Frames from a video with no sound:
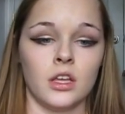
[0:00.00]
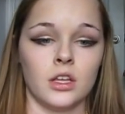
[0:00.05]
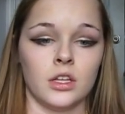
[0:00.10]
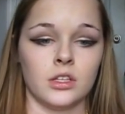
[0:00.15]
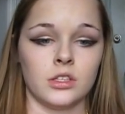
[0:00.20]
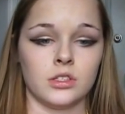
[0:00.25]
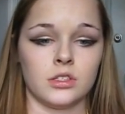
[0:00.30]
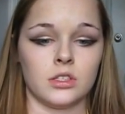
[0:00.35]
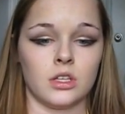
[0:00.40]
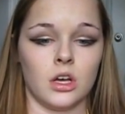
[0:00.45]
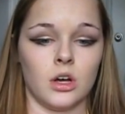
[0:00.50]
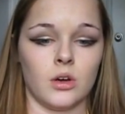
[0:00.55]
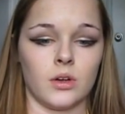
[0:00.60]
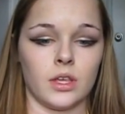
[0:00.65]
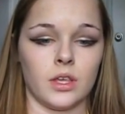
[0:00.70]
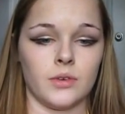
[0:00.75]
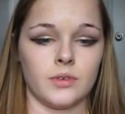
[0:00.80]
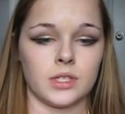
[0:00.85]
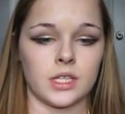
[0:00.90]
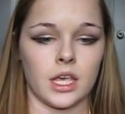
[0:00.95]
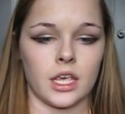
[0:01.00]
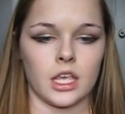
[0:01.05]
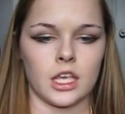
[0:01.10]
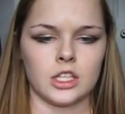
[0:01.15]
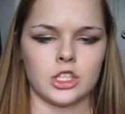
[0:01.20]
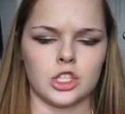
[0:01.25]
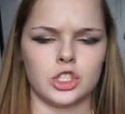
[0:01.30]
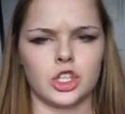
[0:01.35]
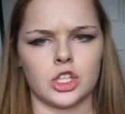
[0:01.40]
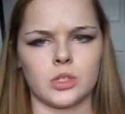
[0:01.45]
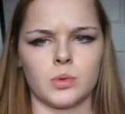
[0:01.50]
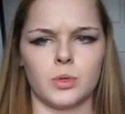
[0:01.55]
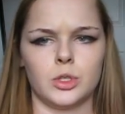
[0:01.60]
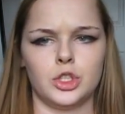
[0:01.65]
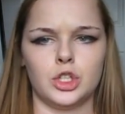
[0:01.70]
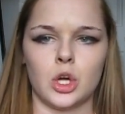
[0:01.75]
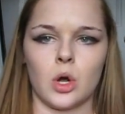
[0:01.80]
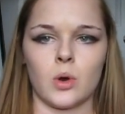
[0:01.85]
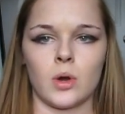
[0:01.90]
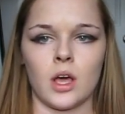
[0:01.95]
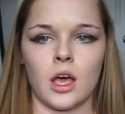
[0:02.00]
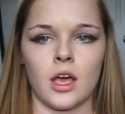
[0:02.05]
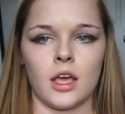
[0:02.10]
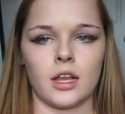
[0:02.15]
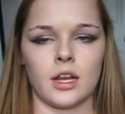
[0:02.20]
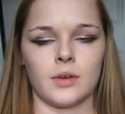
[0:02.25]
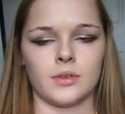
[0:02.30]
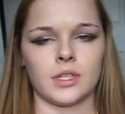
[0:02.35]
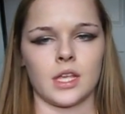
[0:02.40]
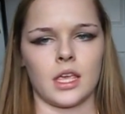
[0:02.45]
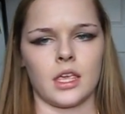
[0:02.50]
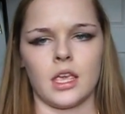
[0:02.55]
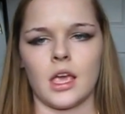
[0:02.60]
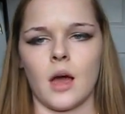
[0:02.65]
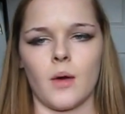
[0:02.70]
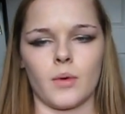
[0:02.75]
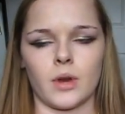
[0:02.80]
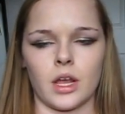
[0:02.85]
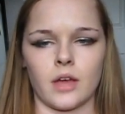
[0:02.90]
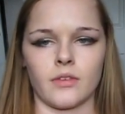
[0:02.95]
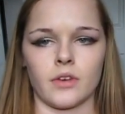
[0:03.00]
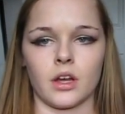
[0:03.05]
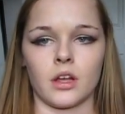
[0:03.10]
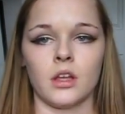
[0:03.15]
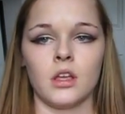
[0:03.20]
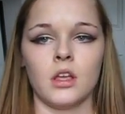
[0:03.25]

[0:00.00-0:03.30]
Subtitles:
So he was like, "Is it just with Jonah?" And I was like, "Yeah, whatever."